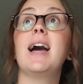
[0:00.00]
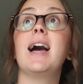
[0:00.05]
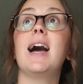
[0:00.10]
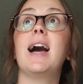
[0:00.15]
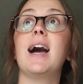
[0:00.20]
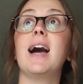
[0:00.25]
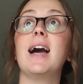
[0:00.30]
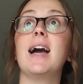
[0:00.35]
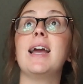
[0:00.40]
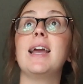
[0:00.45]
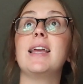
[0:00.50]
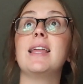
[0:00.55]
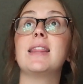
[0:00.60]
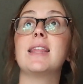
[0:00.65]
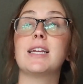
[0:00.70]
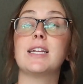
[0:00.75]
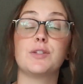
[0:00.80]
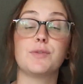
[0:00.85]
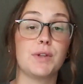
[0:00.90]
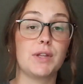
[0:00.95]
I
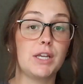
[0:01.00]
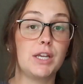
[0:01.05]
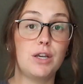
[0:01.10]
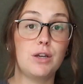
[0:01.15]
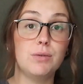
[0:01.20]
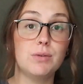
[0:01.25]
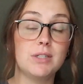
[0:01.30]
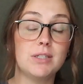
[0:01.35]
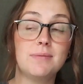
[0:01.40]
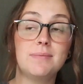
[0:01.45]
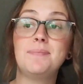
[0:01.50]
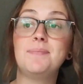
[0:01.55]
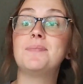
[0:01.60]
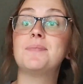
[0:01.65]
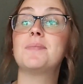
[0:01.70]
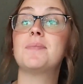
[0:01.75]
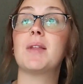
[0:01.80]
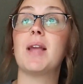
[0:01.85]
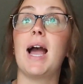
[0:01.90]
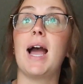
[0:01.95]
think it's really cute.
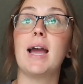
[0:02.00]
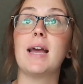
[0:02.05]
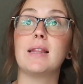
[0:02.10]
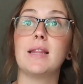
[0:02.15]
I